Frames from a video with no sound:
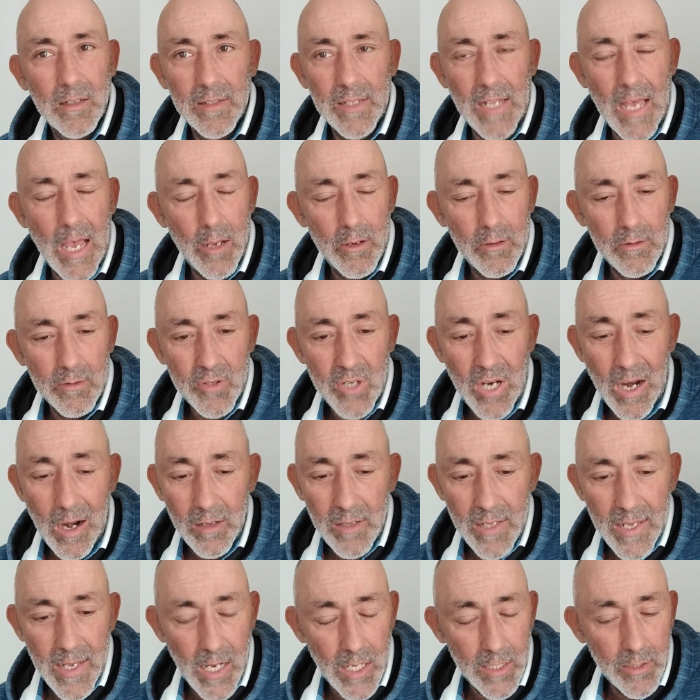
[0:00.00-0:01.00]
Now,
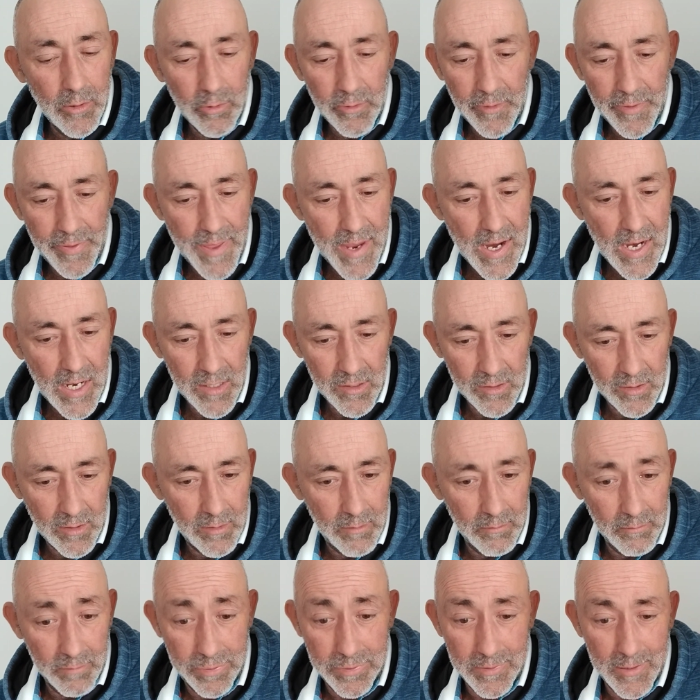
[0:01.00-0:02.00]
Charlie, I don't think is
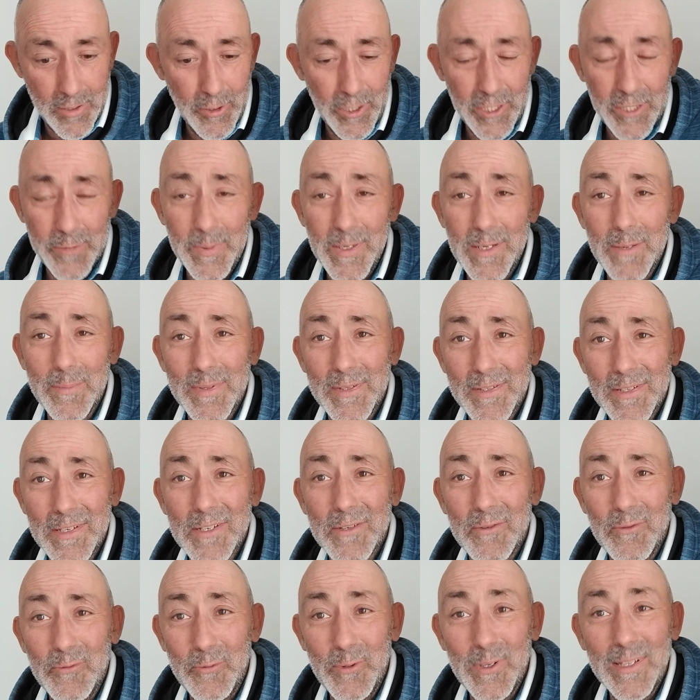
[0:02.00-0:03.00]
going to be in a
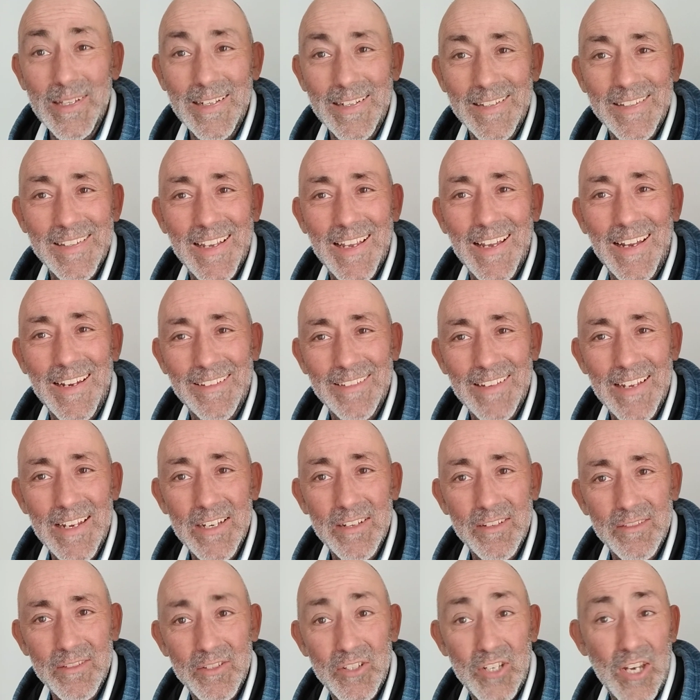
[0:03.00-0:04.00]
position willing to kind of
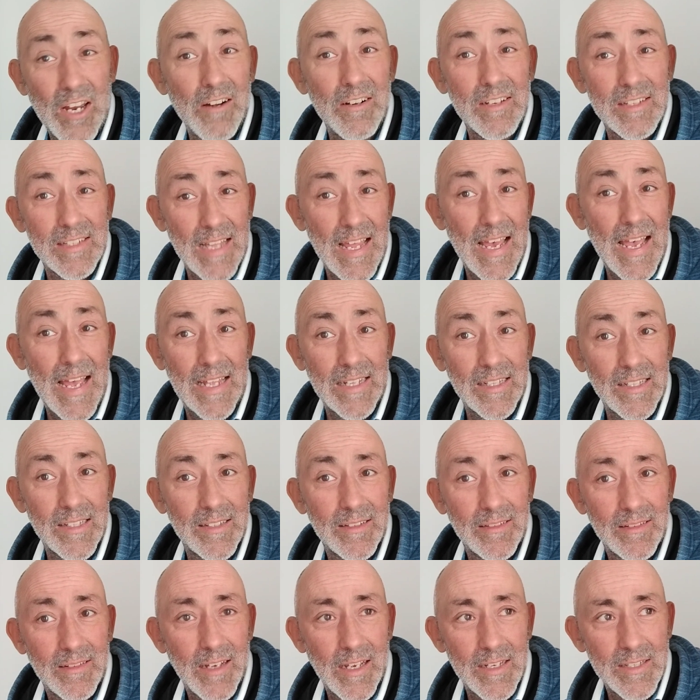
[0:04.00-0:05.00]
like share his land.
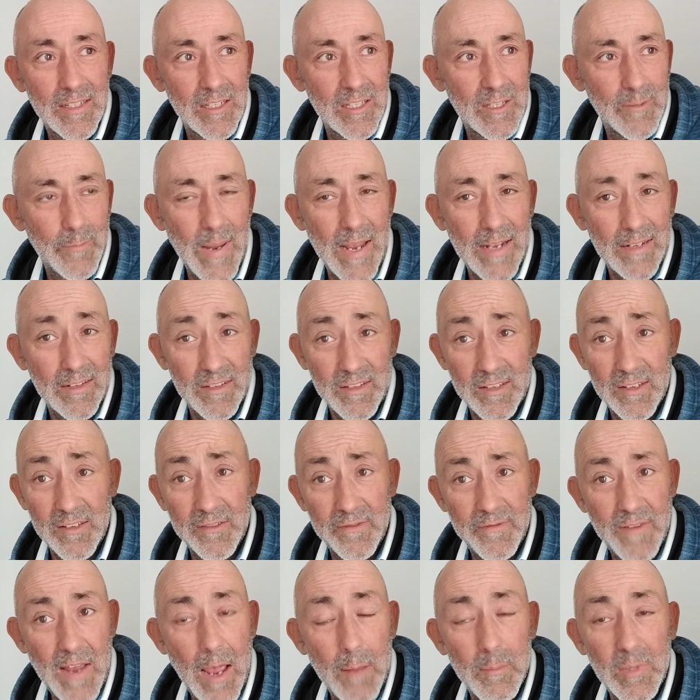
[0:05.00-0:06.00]
I suspect it's
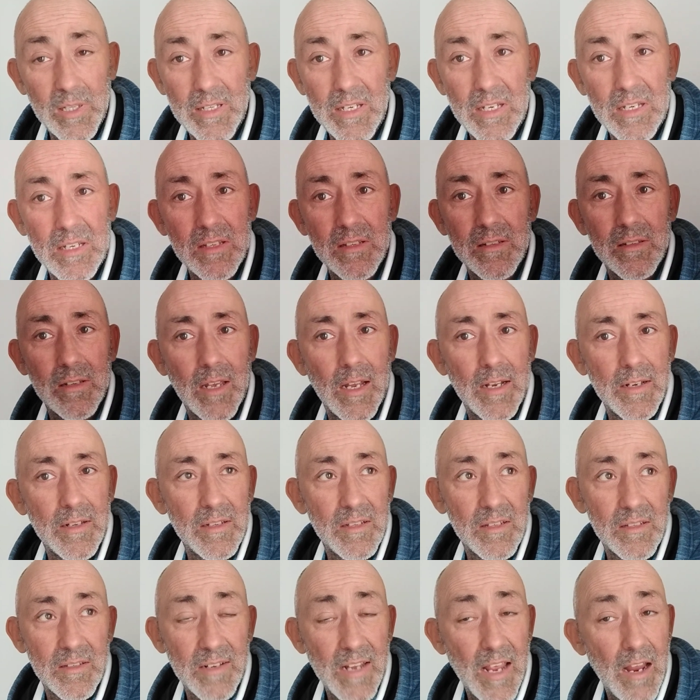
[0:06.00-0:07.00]
his family's, and
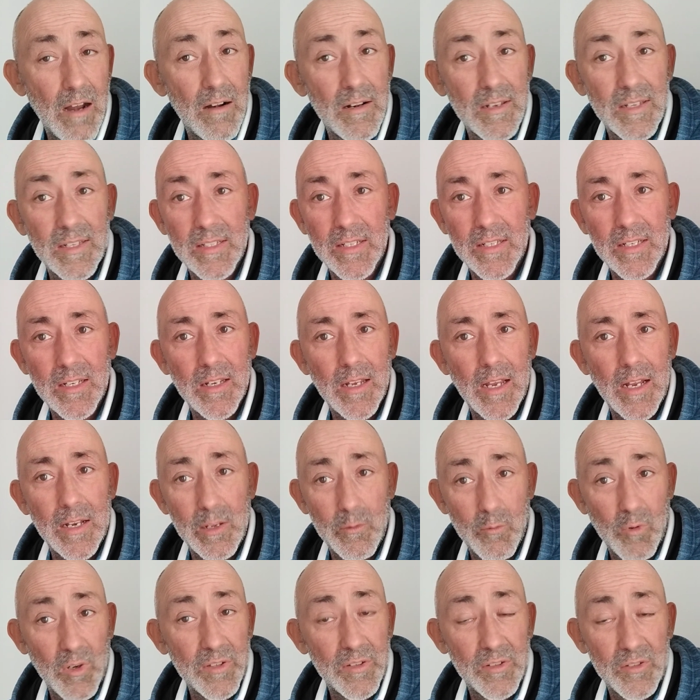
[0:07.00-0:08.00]
he's inherited it, and
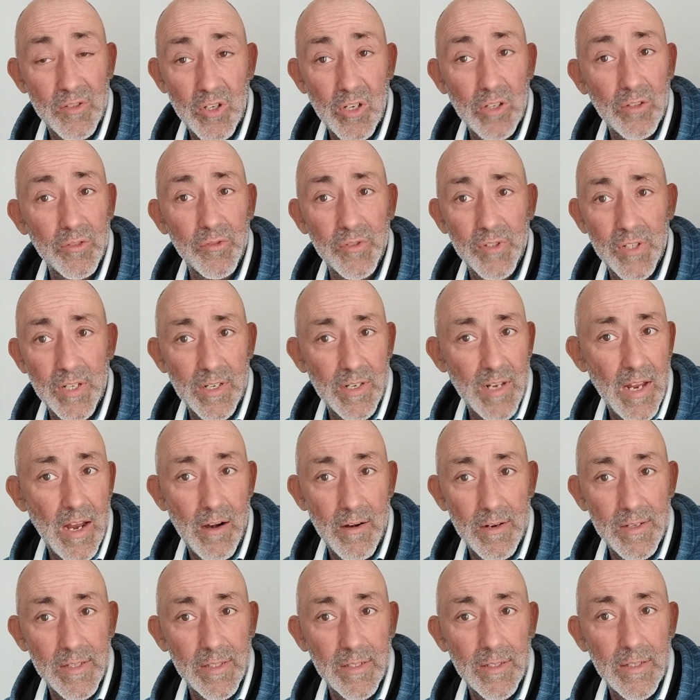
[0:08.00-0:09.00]
he wants his children to
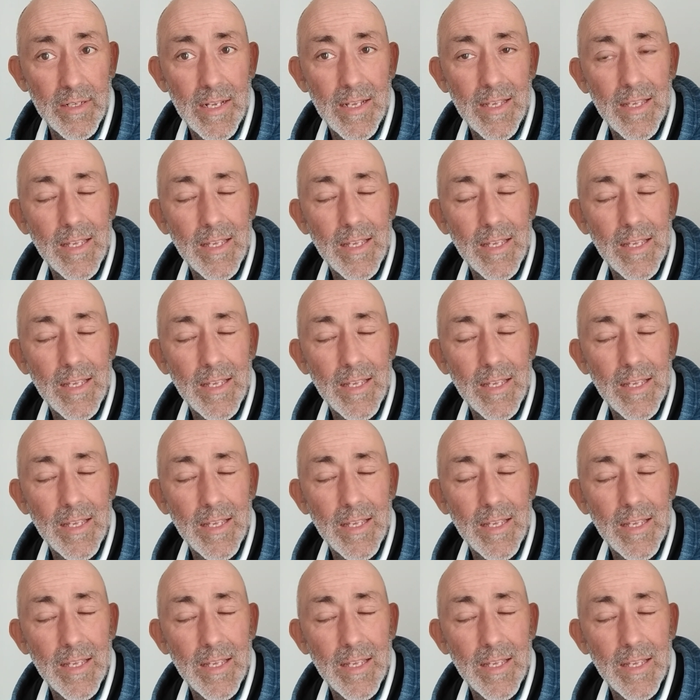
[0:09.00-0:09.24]
inherit it.